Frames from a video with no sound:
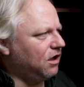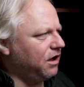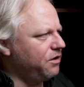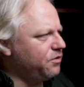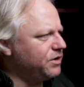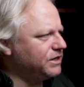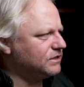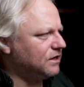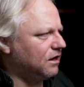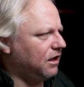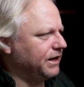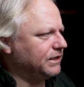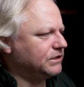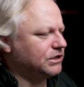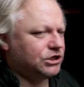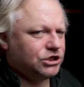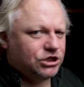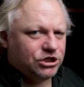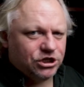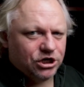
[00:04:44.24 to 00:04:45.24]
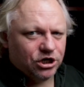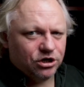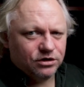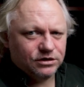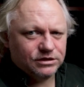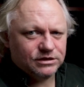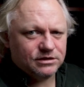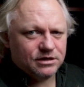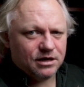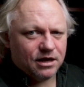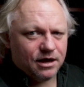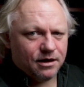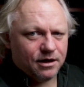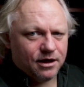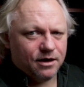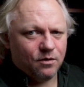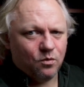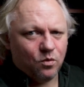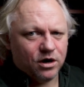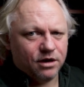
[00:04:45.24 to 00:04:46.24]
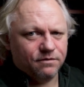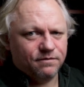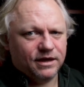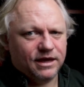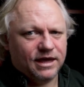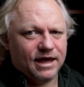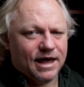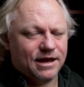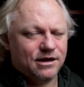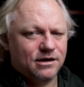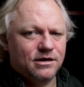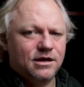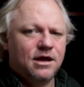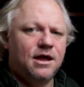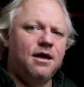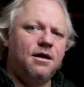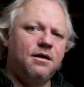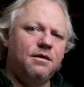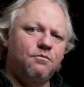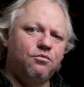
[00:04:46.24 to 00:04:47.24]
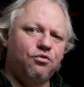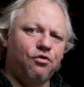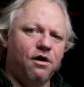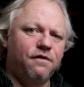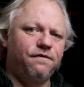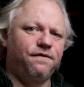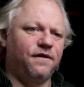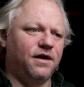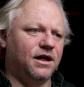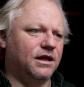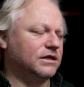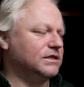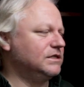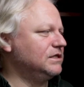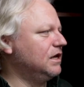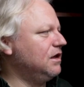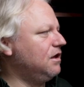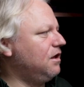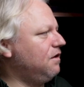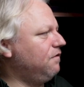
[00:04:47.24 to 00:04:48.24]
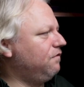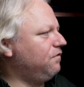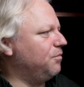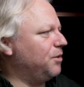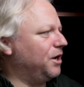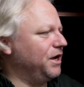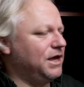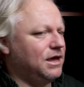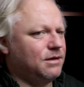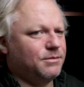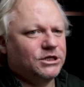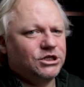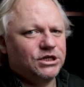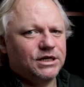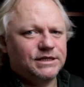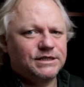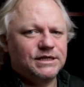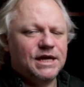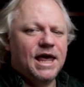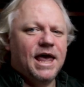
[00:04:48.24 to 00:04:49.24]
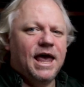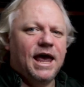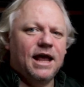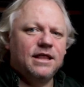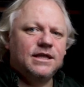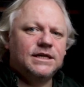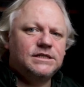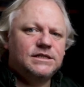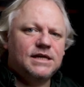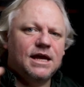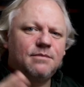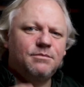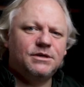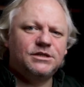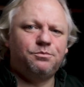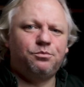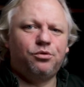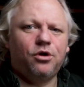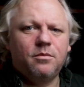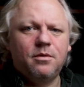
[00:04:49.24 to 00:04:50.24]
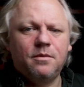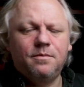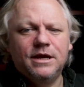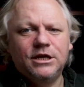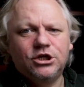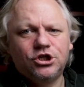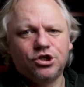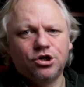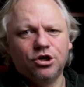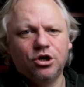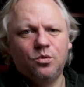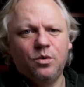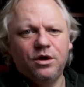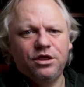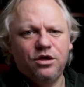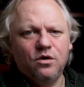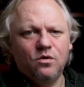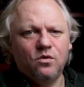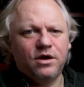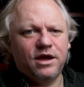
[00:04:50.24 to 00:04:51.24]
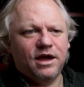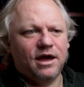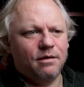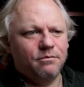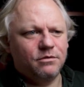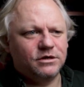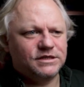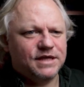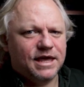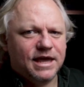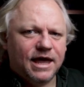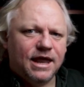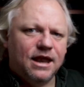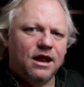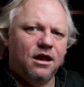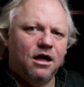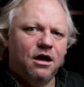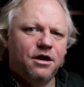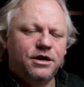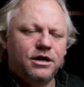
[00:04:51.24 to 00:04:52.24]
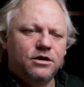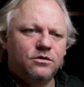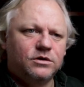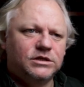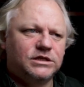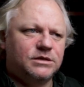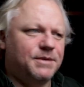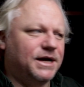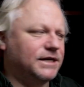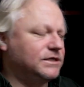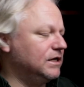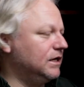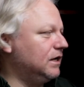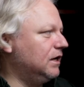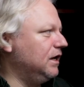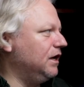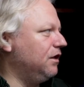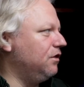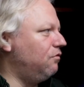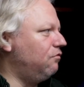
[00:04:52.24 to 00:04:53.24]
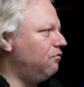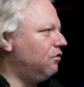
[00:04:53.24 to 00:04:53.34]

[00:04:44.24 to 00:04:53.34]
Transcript: I always like to choose one of the Canon profiles for my images. And the same is probably true with your cameras. They get loaded automatically in the